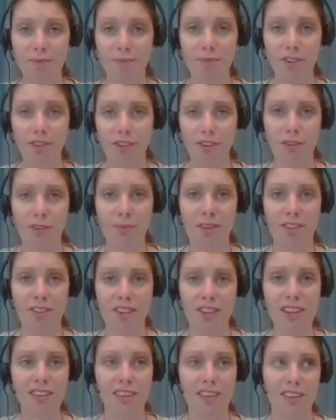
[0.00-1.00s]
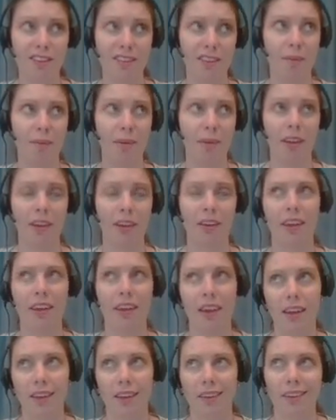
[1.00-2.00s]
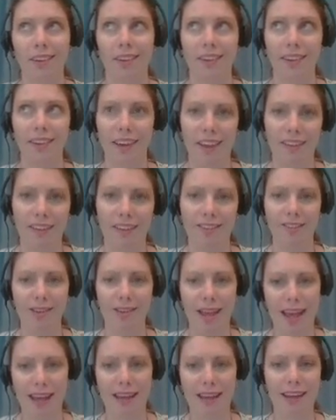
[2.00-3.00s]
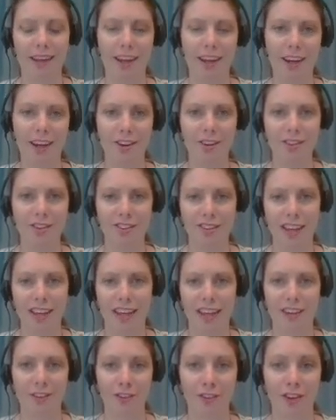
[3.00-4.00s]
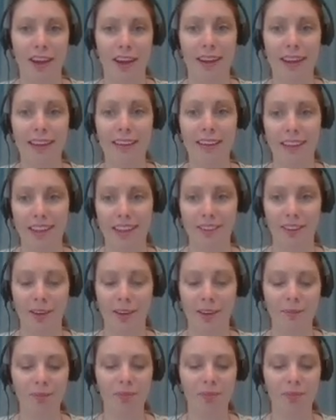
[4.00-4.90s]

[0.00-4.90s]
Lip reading: this, they'll be like, yeah, I guess, okay, I understand, I'll try again later.